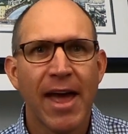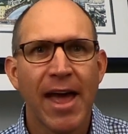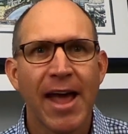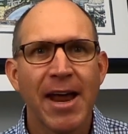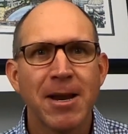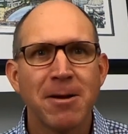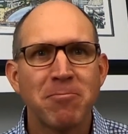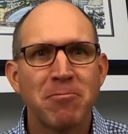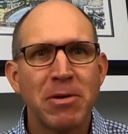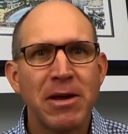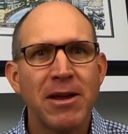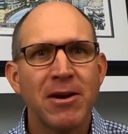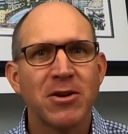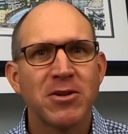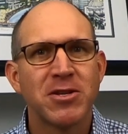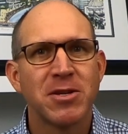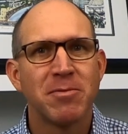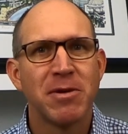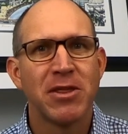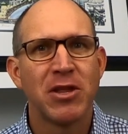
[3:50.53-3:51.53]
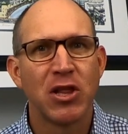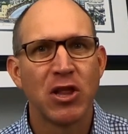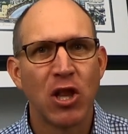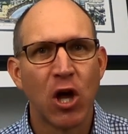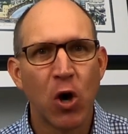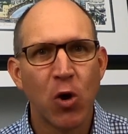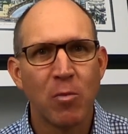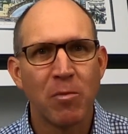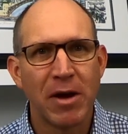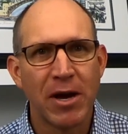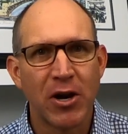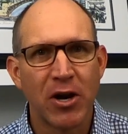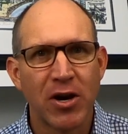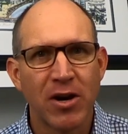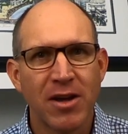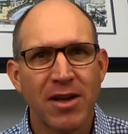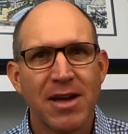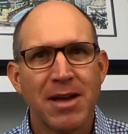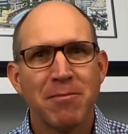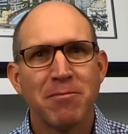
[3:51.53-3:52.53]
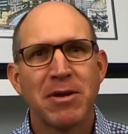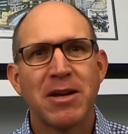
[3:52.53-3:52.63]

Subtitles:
and appear to be the low bidder